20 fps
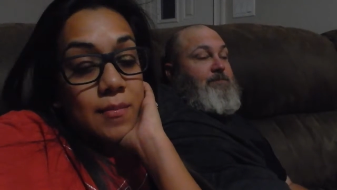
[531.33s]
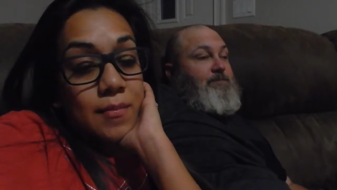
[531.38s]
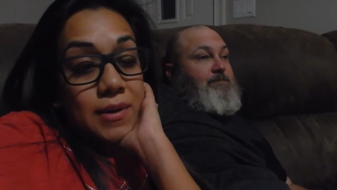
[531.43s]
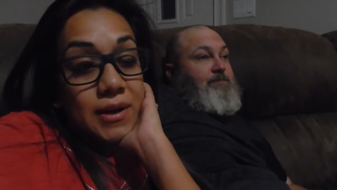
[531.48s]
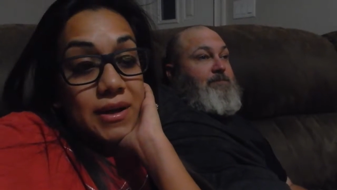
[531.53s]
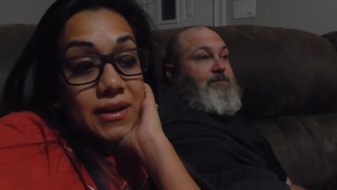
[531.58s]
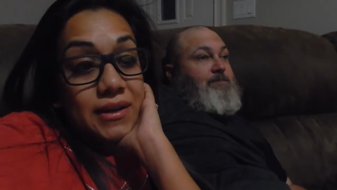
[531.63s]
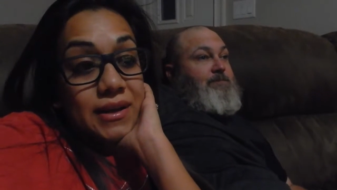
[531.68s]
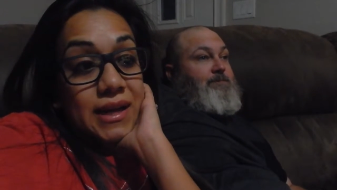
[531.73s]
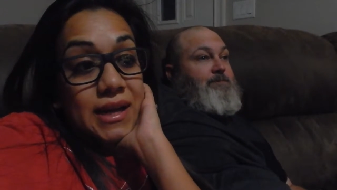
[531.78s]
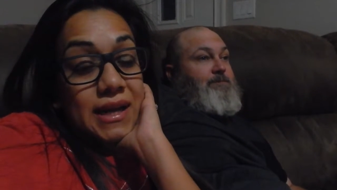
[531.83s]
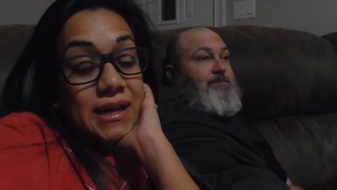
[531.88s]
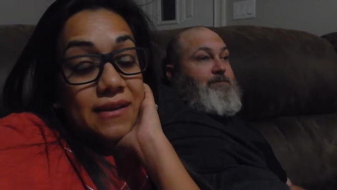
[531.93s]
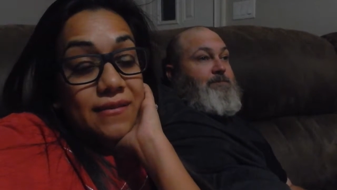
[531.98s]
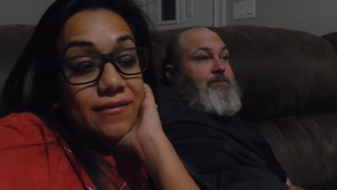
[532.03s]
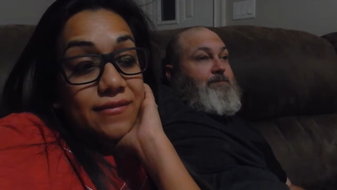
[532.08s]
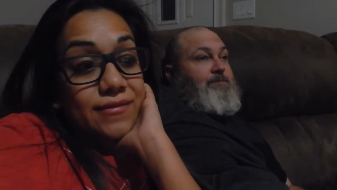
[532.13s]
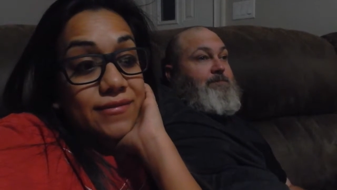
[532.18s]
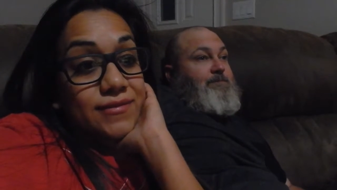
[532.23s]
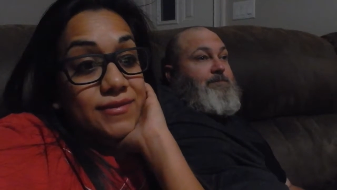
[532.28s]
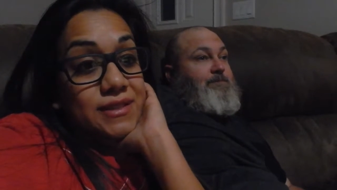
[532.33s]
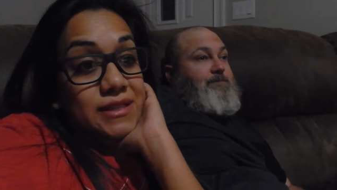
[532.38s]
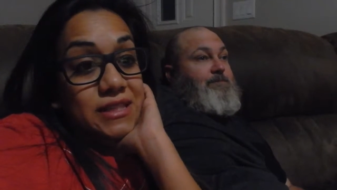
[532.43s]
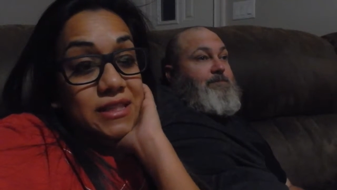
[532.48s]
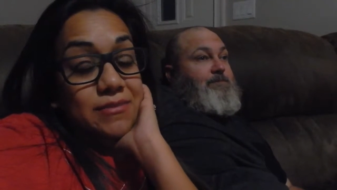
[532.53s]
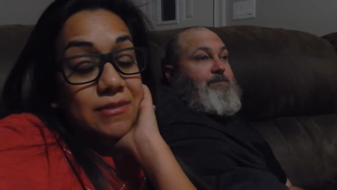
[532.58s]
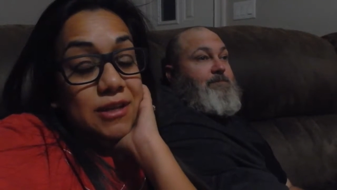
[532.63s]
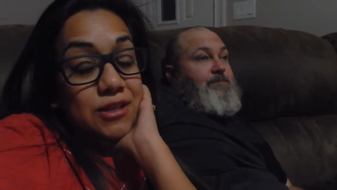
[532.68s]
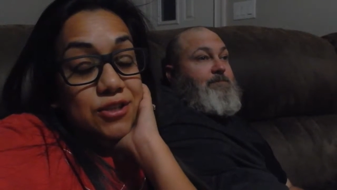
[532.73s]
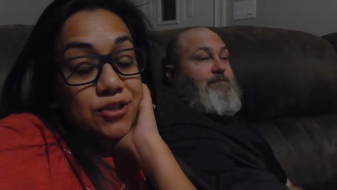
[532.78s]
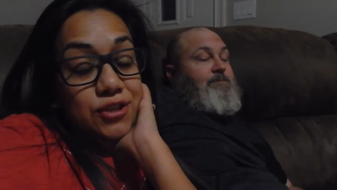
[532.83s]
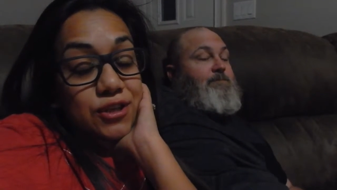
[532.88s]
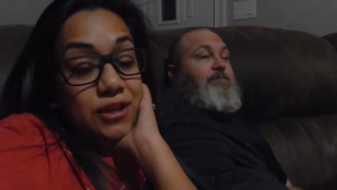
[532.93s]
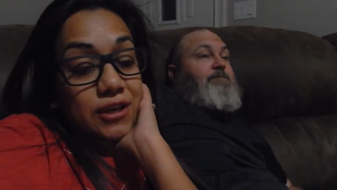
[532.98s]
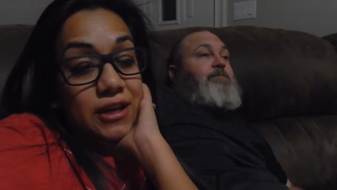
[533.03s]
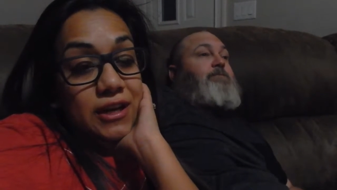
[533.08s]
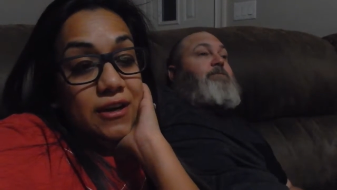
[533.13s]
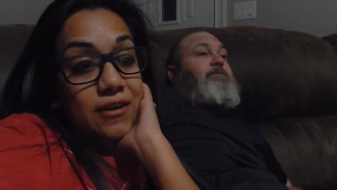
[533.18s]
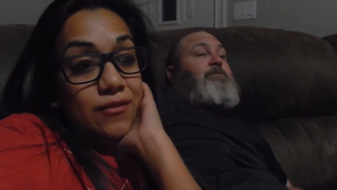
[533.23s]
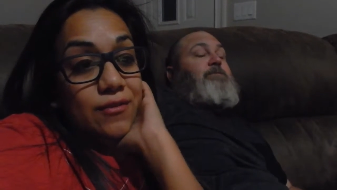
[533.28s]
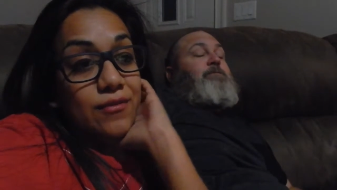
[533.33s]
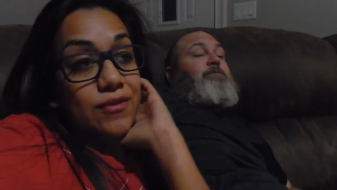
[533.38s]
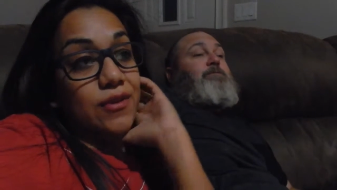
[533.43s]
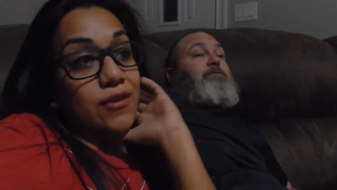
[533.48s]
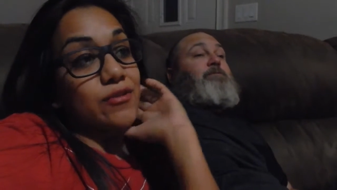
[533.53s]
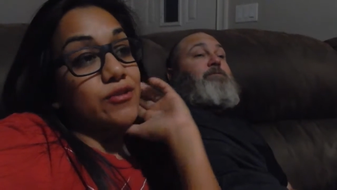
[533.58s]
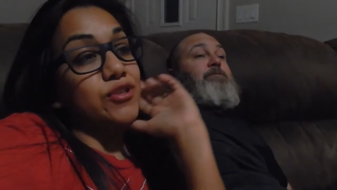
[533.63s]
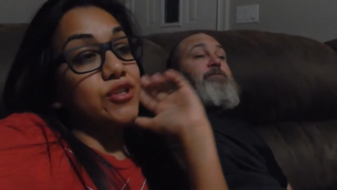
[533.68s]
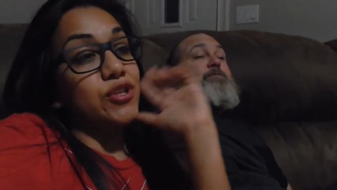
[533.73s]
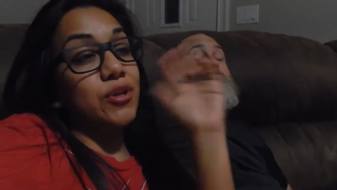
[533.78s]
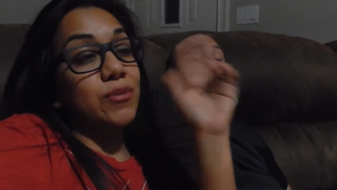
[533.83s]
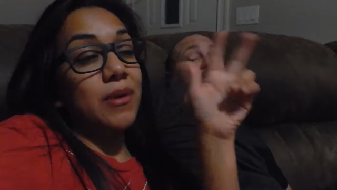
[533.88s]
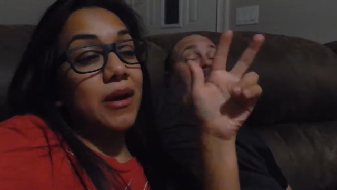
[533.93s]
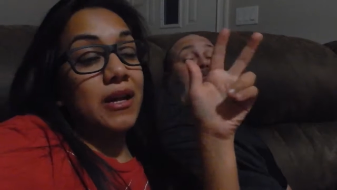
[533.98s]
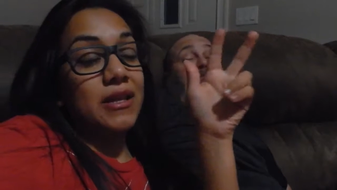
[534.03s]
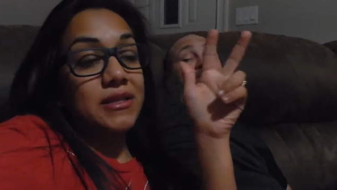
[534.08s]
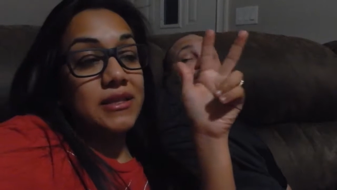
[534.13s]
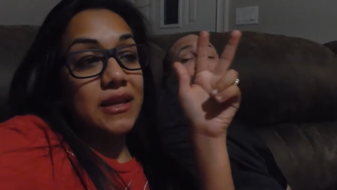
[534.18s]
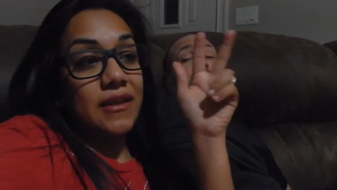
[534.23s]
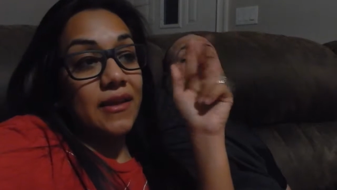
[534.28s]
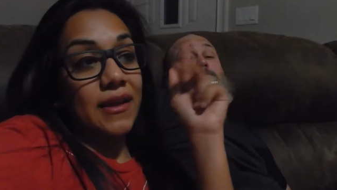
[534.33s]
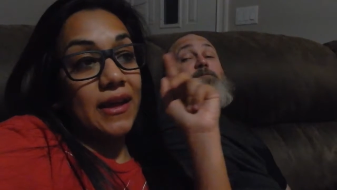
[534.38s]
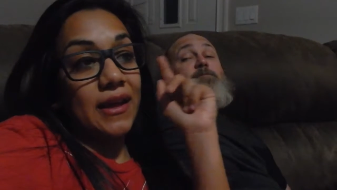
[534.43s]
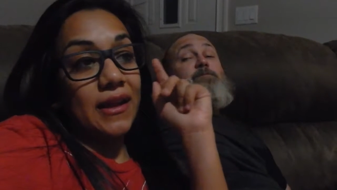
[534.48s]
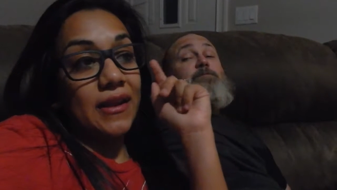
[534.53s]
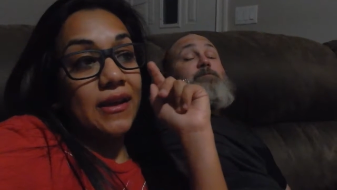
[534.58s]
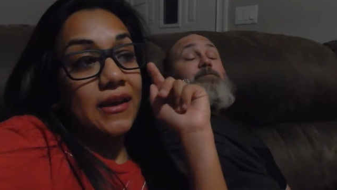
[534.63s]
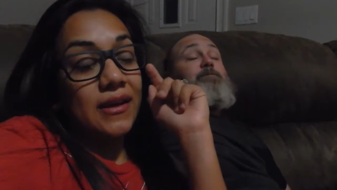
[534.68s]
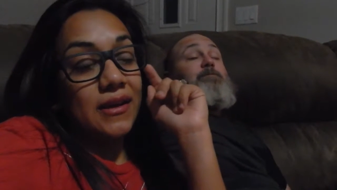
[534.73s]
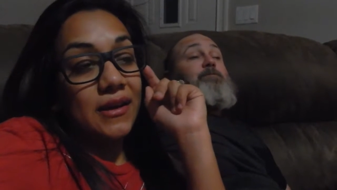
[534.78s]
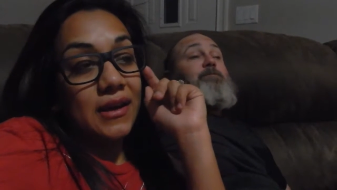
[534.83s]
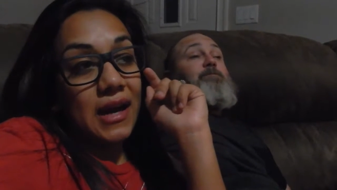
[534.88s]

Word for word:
Speaker 1: but yeah, since my junior year, those two months, and then